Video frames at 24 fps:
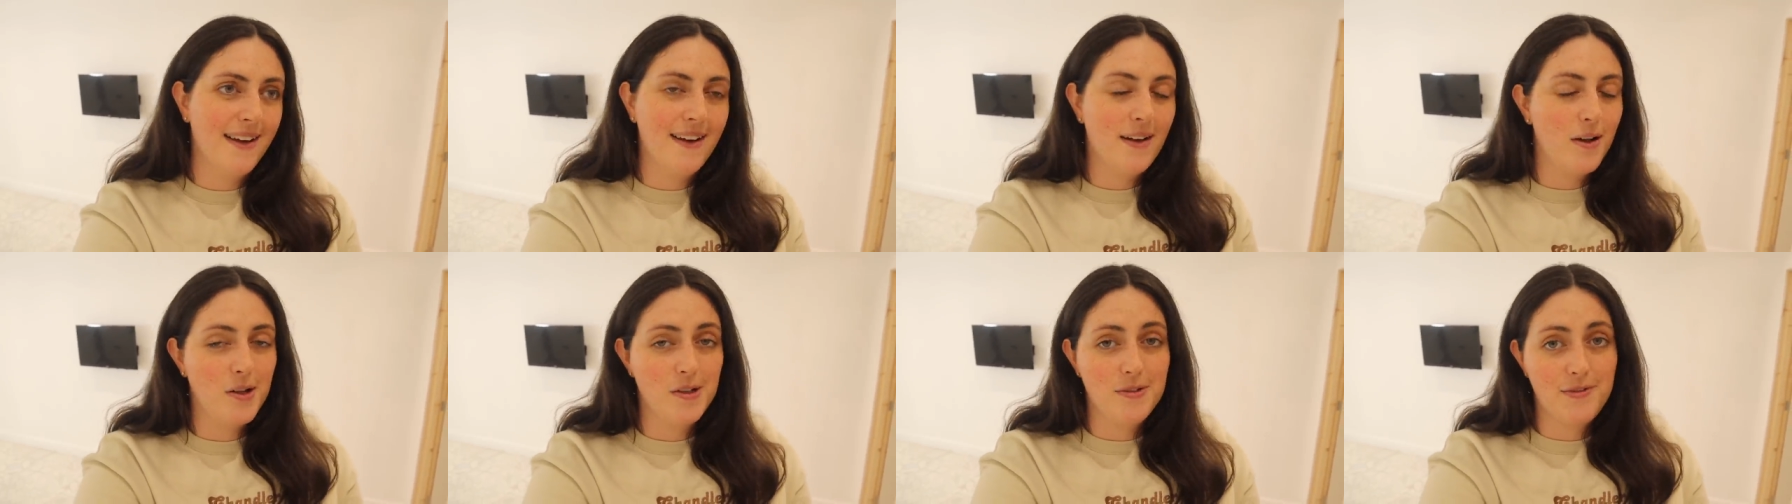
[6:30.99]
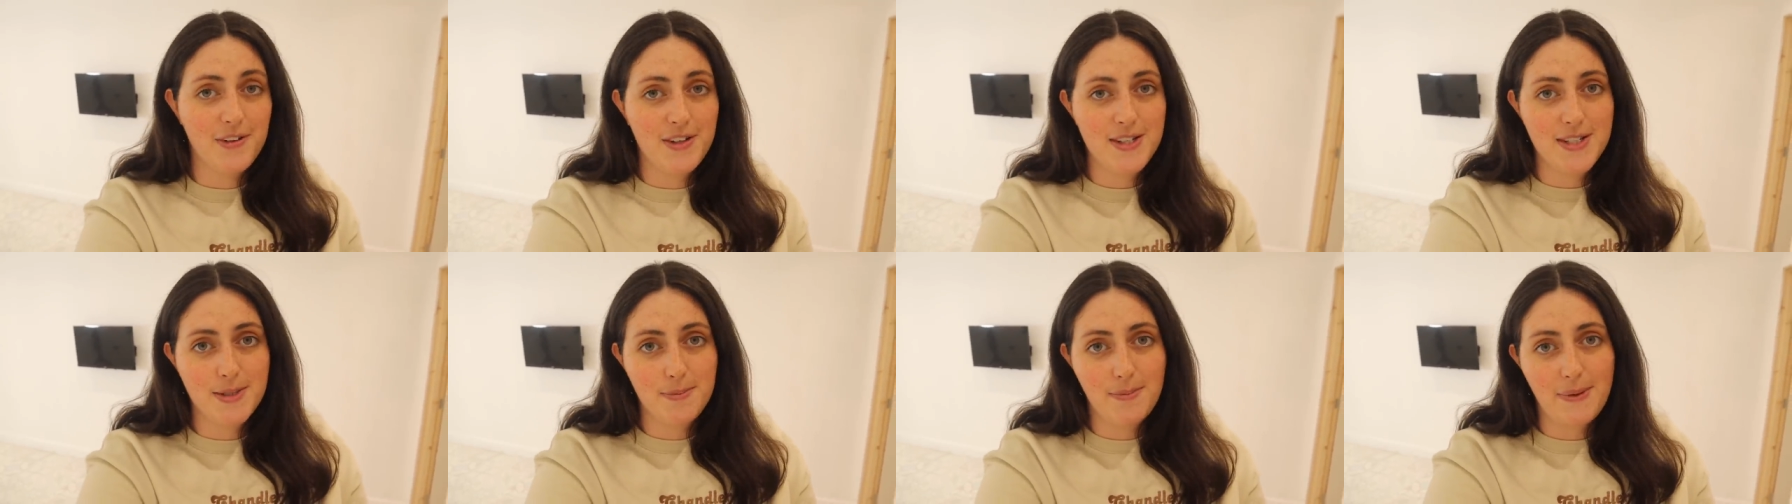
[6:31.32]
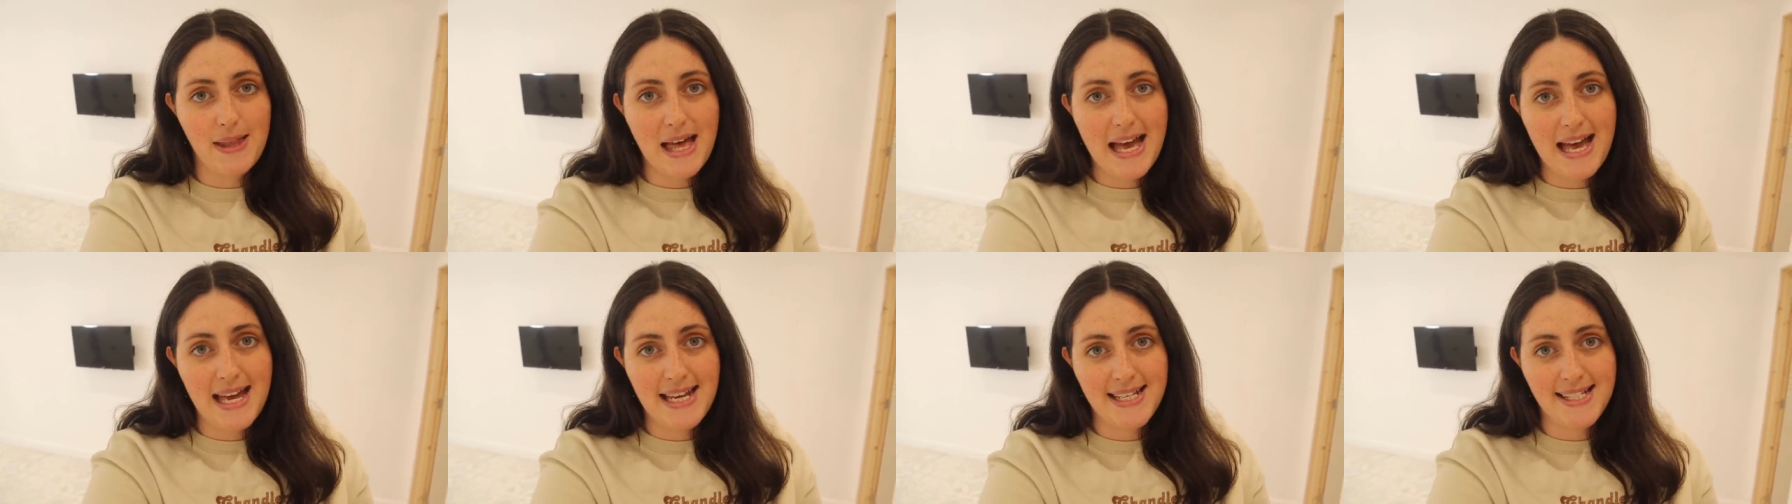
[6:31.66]
all of our
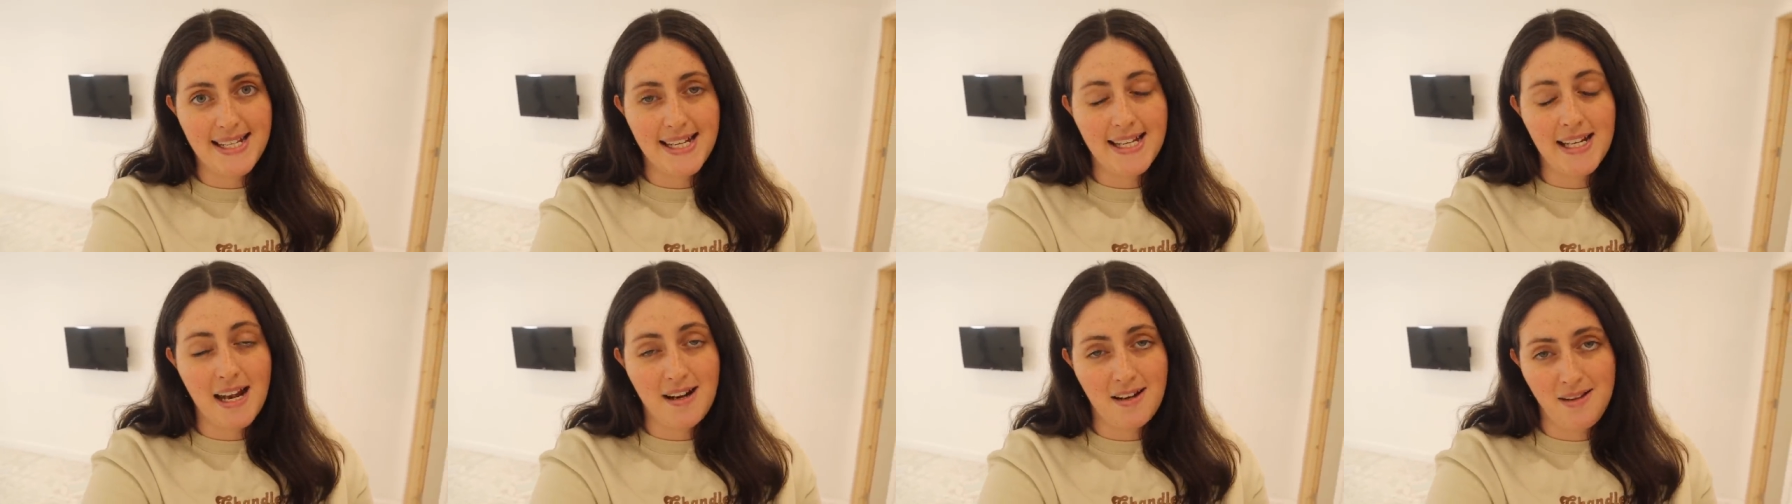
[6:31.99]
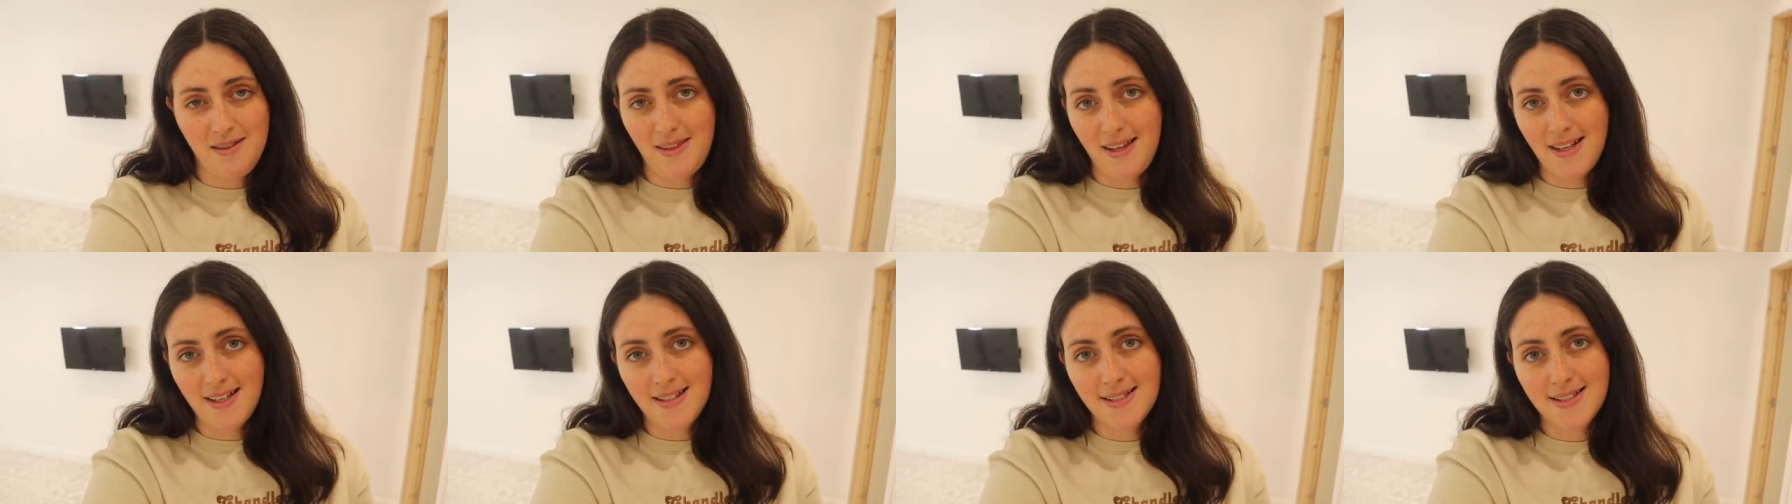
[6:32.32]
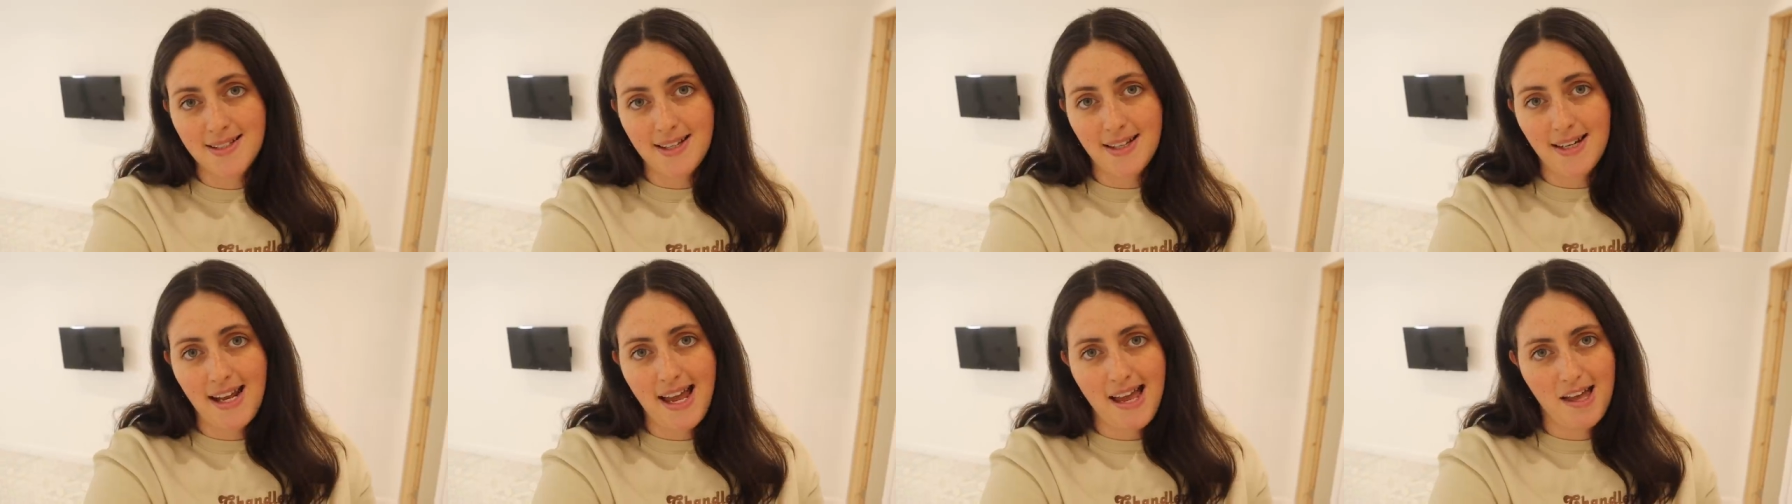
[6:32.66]
supplies and anything
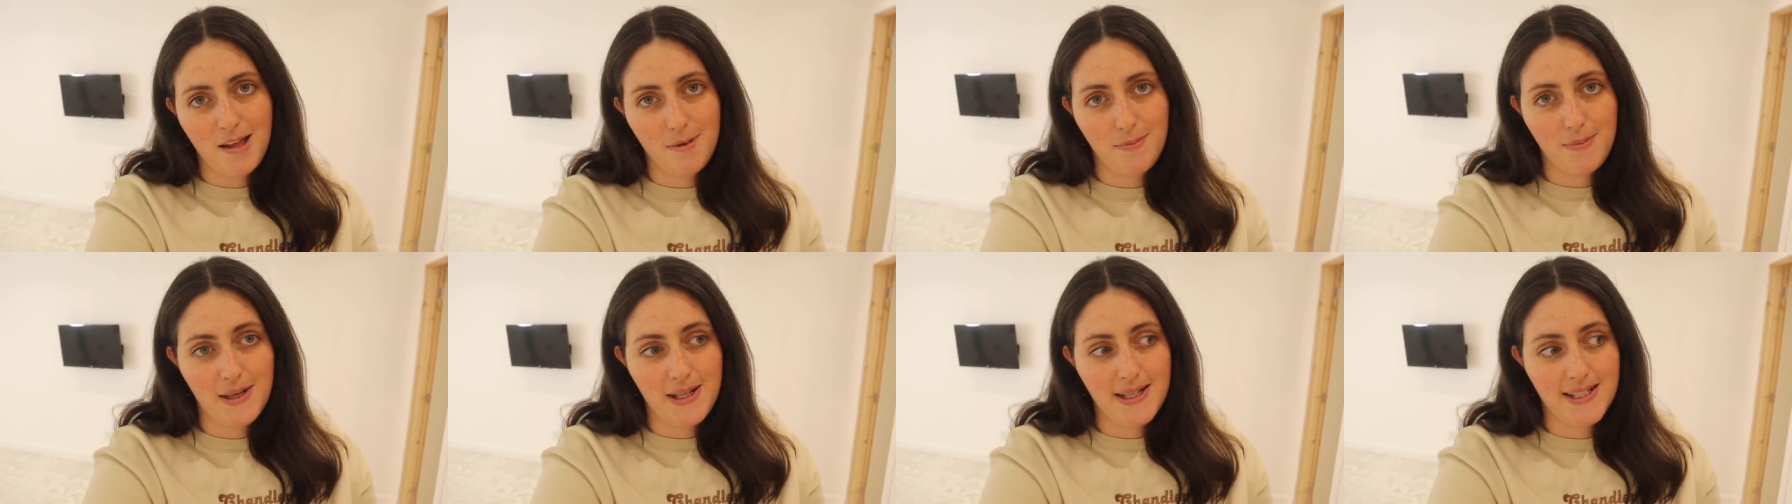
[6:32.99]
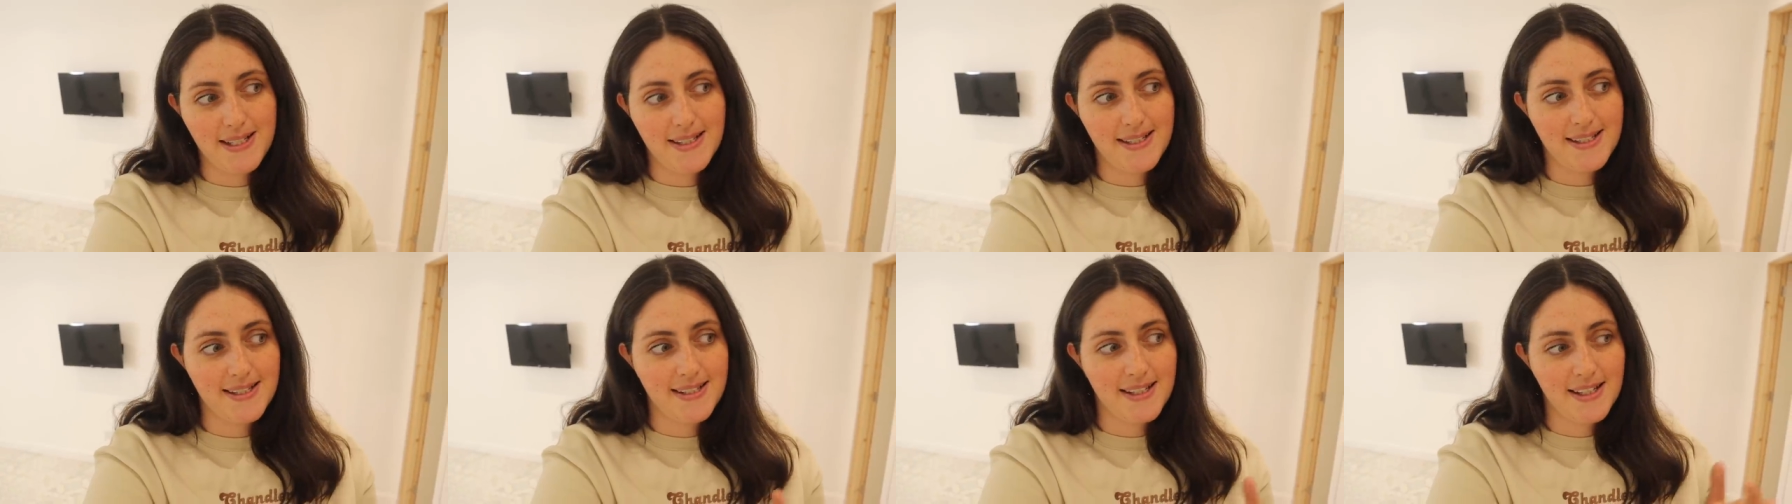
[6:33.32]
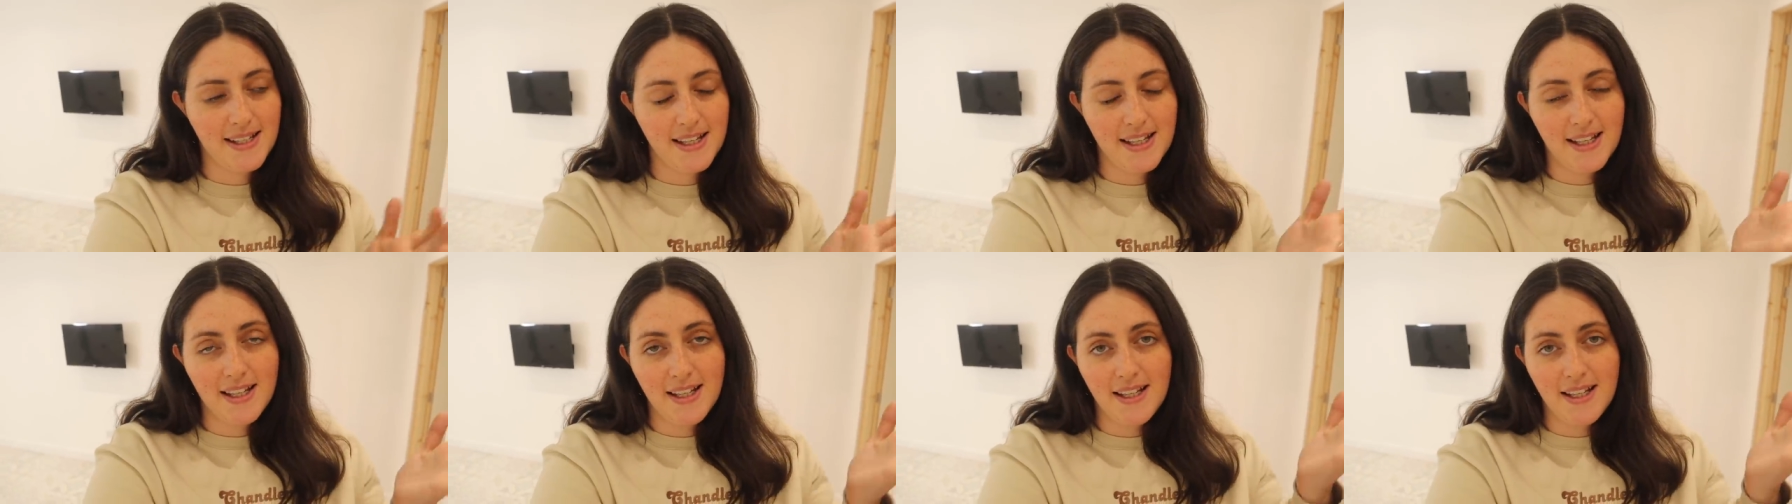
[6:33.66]
that's going to help us